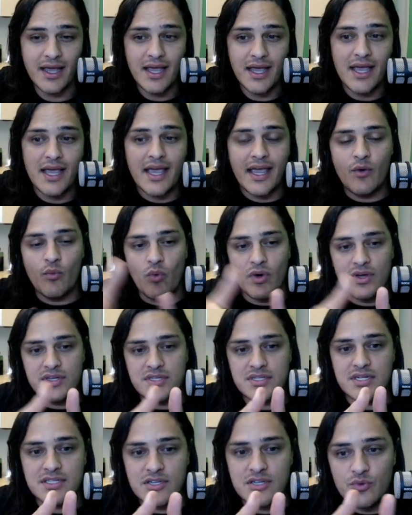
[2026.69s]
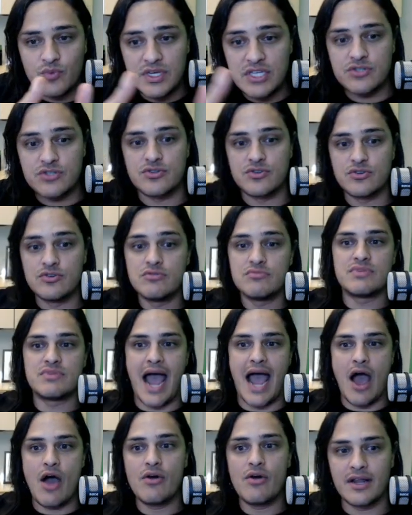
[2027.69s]
It wasn't until we zoomed
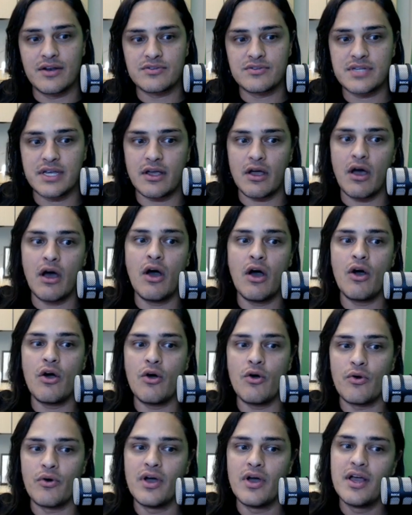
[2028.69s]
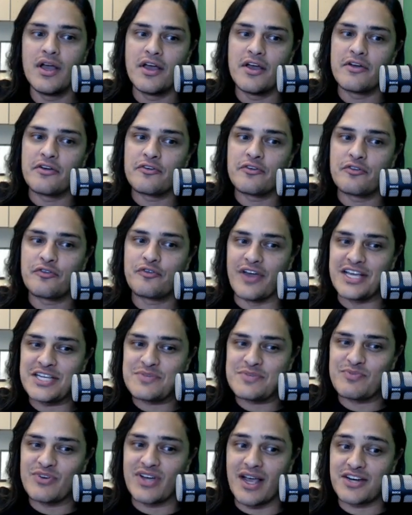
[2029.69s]
out and it was like, oh,
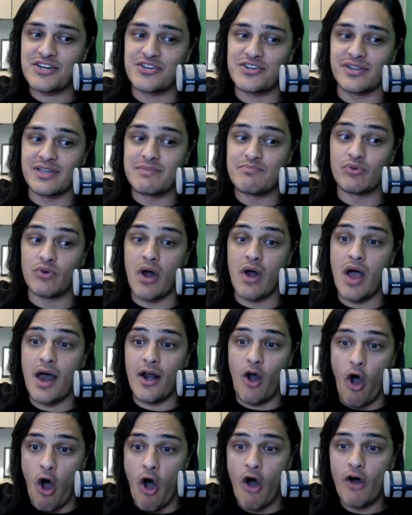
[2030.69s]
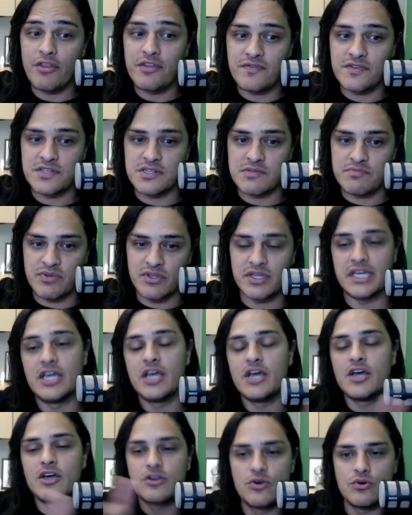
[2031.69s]
Facebook actually brought all the visibility.
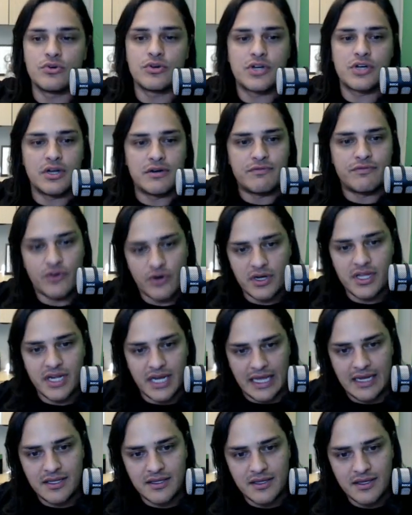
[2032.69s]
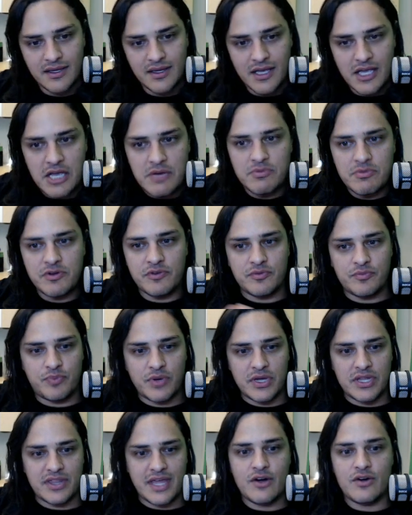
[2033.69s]
Google converted it, but
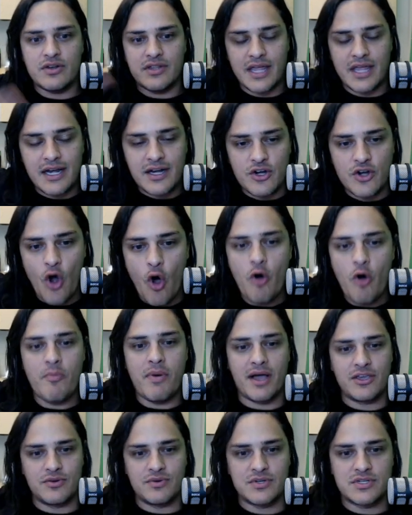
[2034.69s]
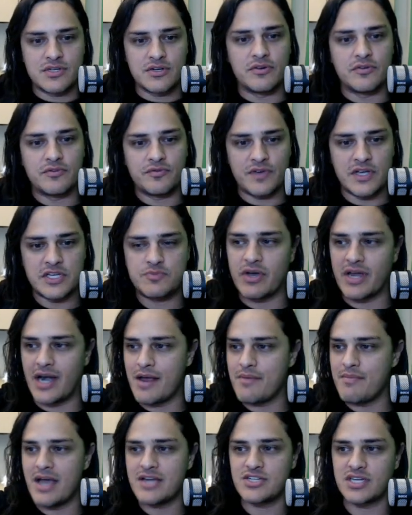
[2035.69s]
but they don't they didn't know about you until Facebook. And I
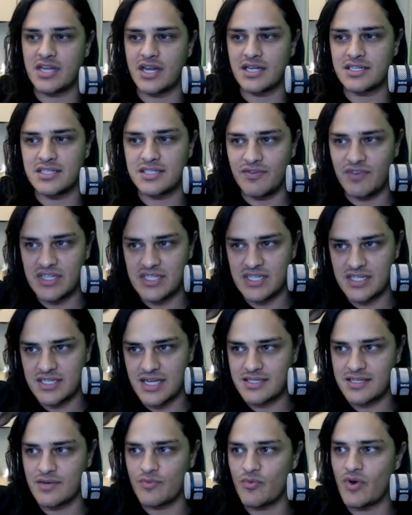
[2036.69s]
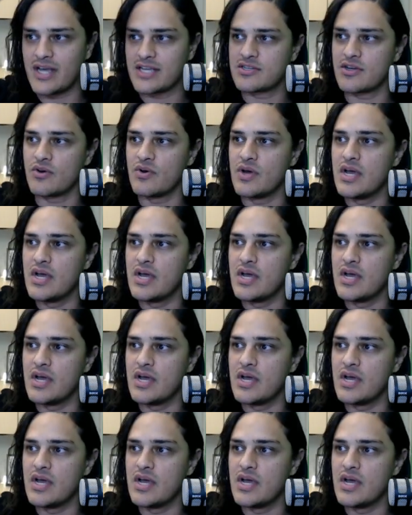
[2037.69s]
imagine connected TV is the exact same way. So